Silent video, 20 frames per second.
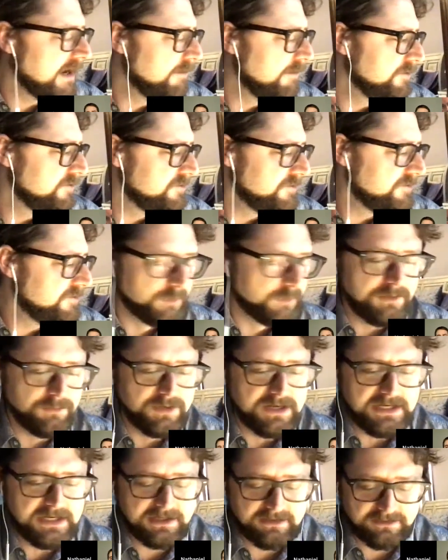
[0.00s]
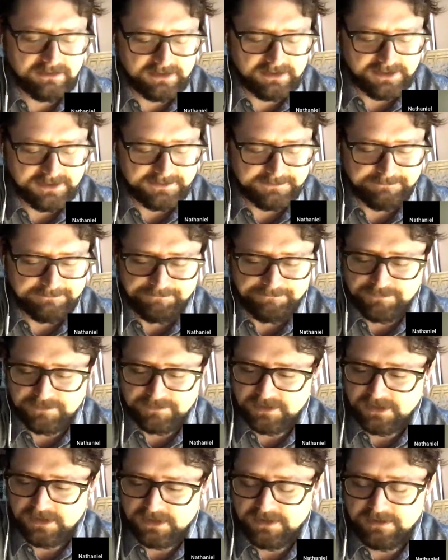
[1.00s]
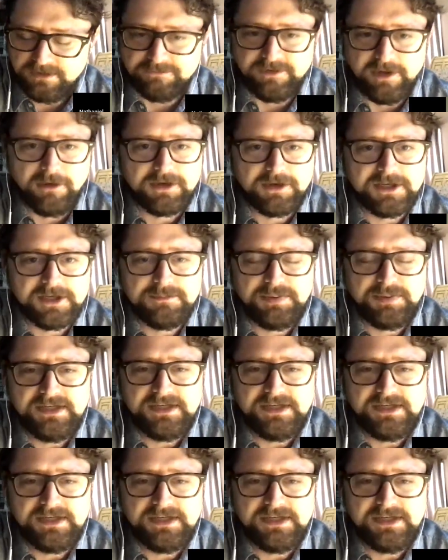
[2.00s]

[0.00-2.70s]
was just rereading the Velkin